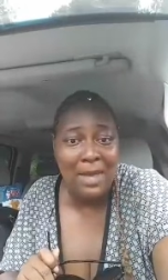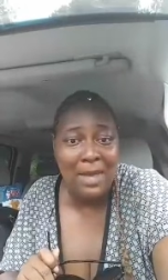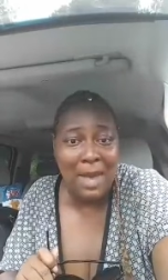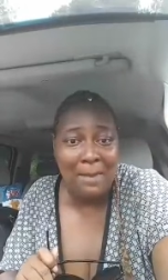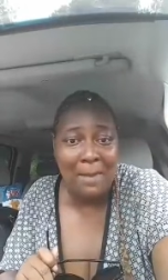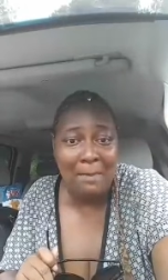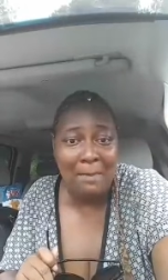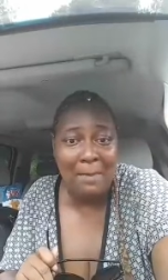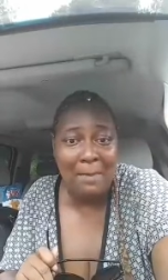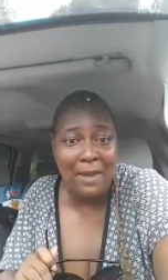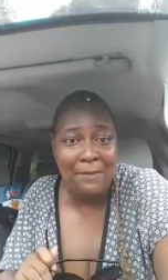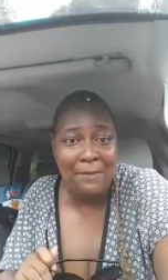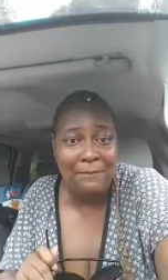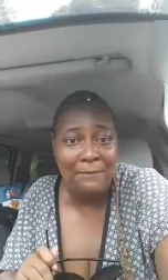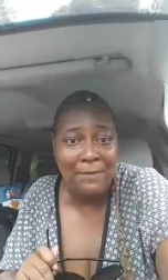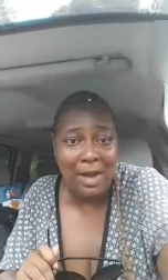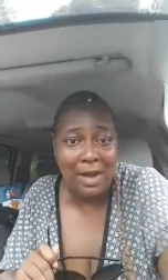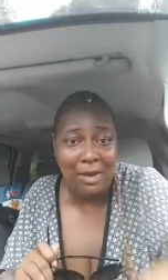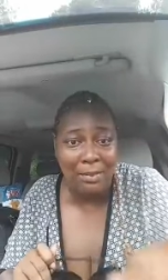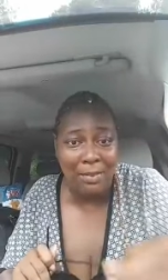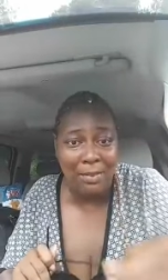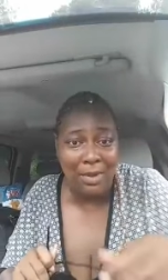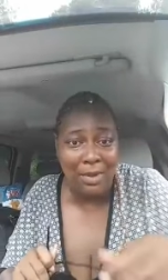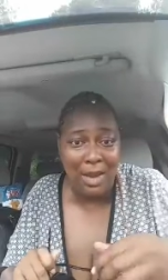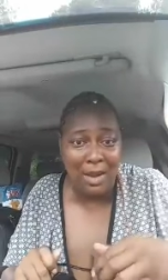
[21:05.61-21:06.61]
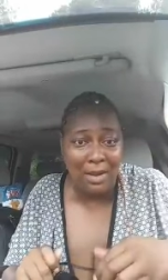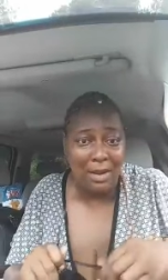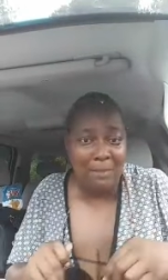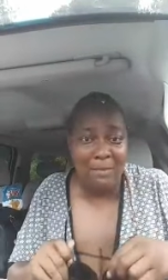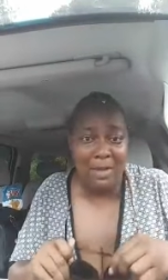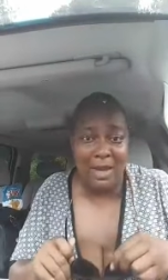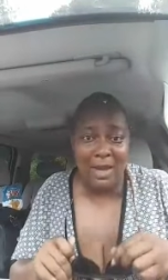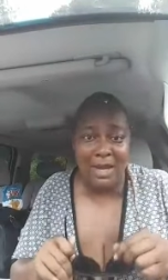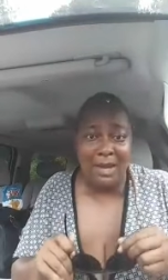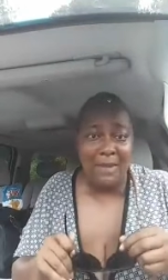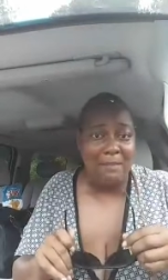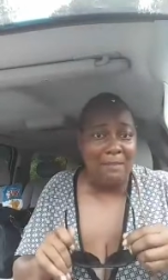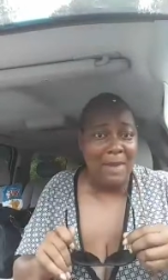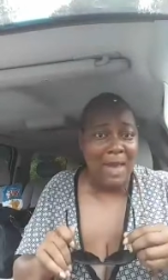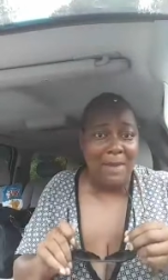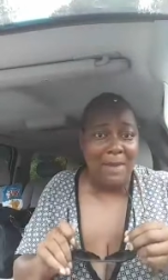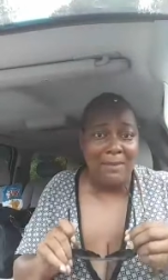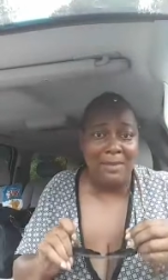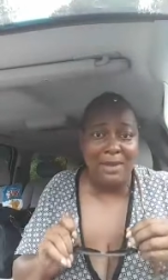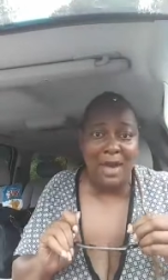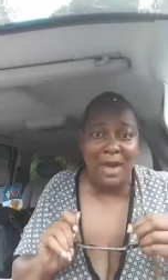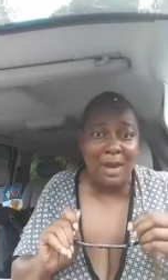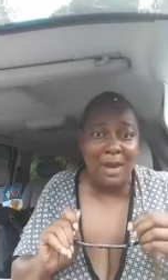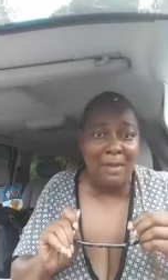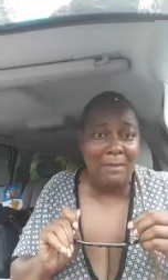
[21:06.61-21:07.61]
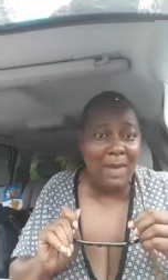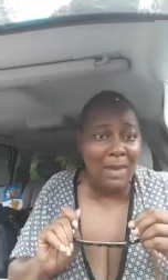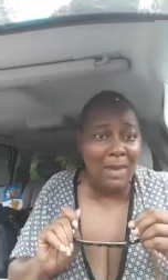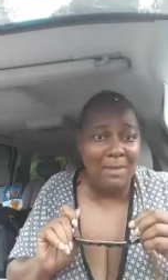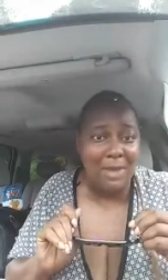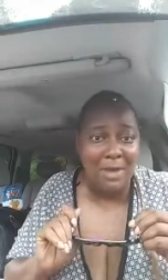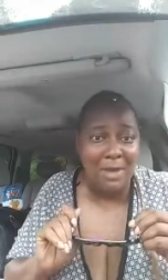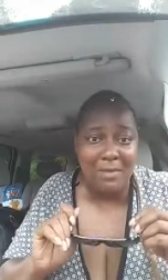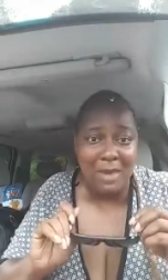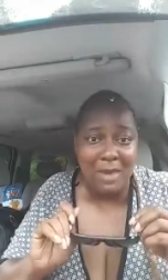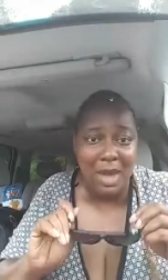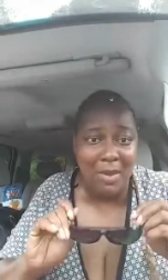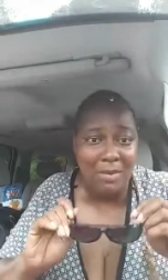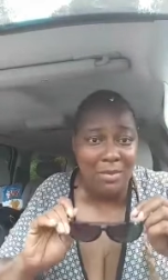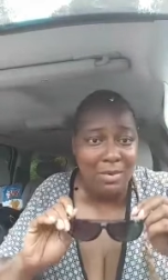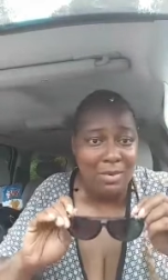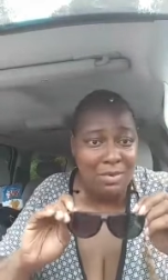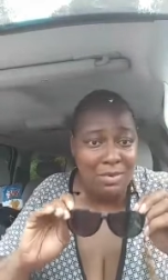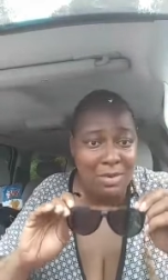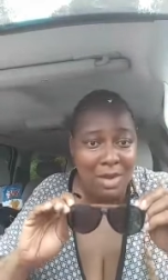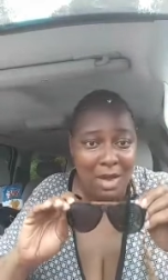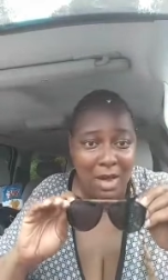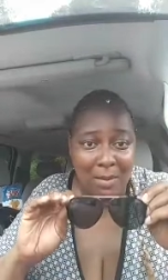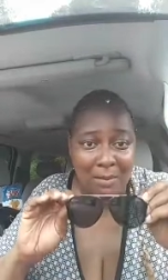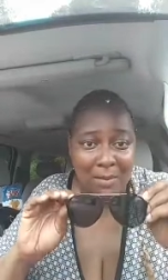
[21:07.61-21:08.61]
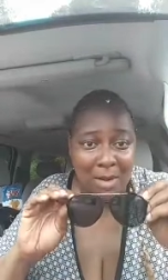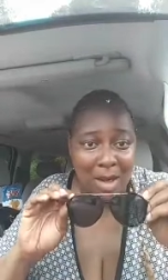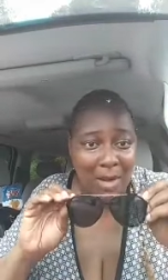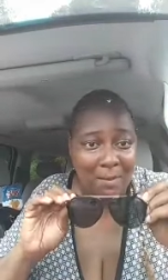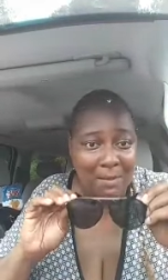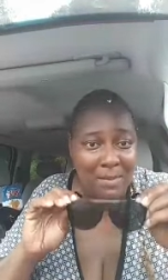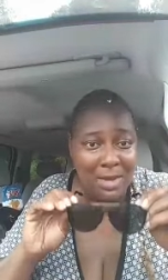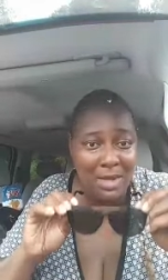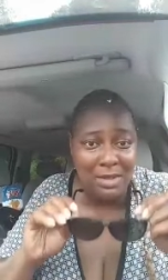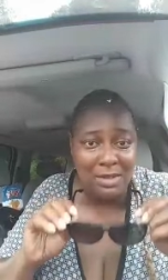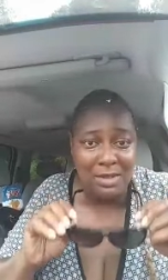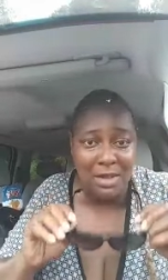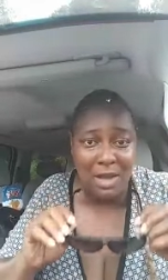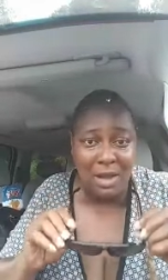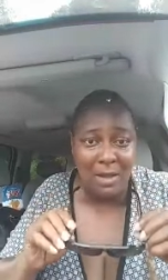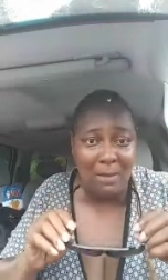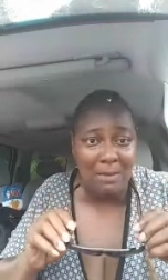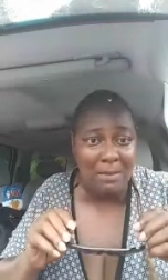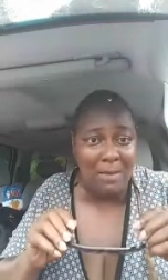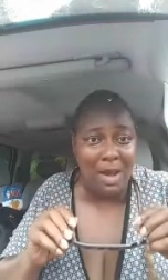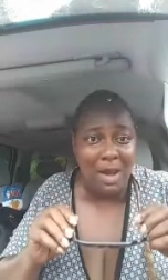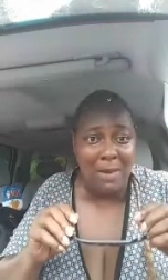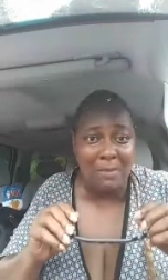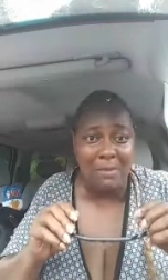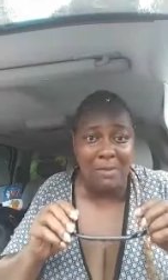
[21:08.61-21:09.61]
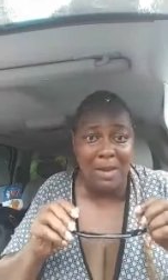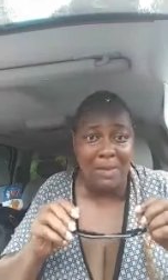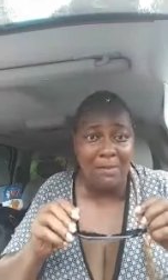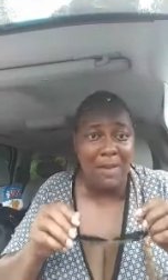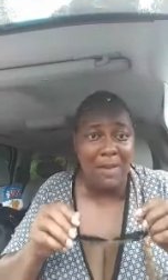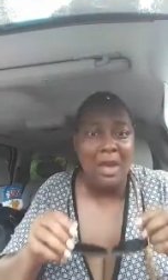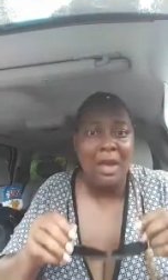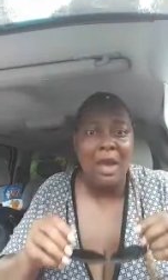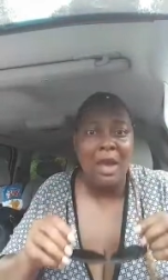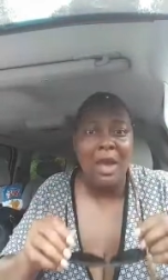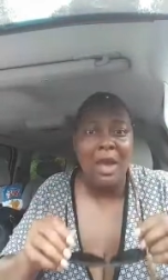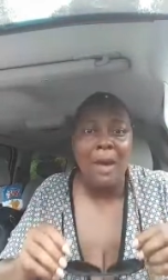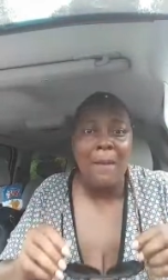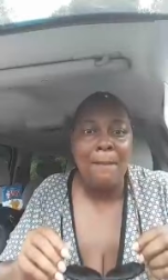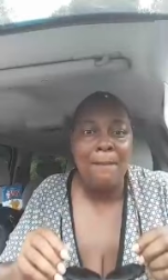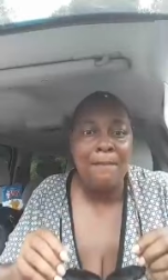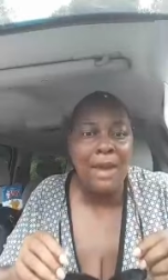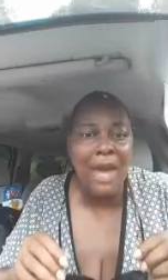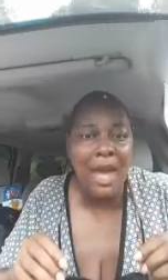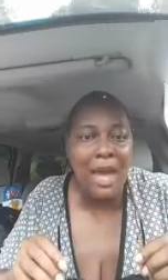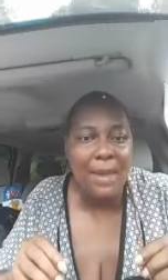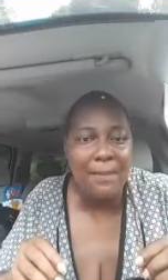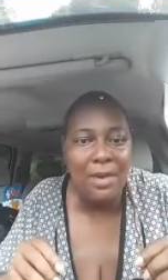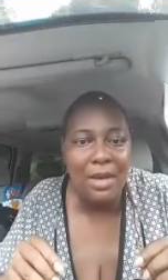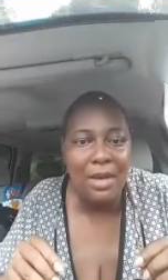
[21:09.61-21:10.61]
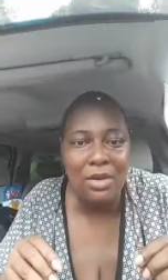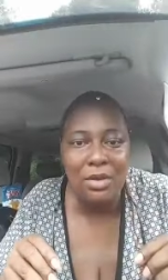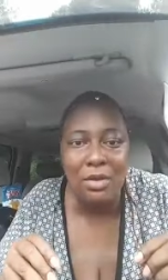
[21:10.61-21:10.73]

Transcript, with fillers: I'm a motherfucking real comedian, baby. Y'all made me mad We talk about me, talk about me, ba- baby.